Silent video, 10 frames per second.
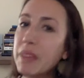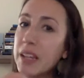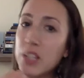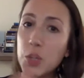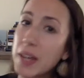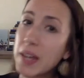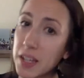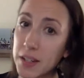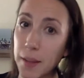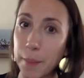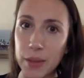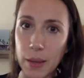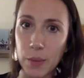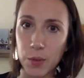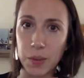and you hit a number that
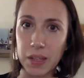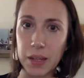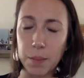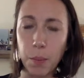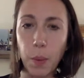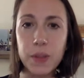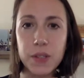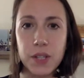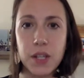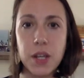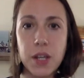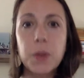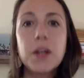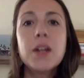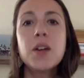was really important to you,
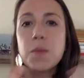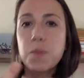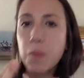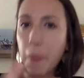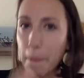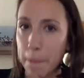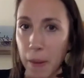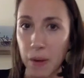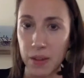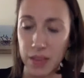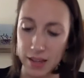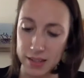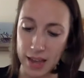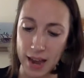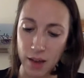mark that
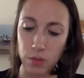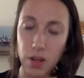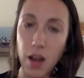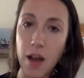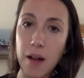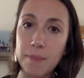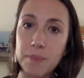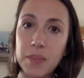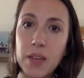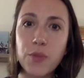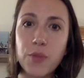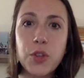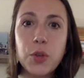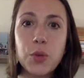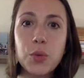down. If
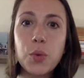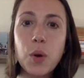you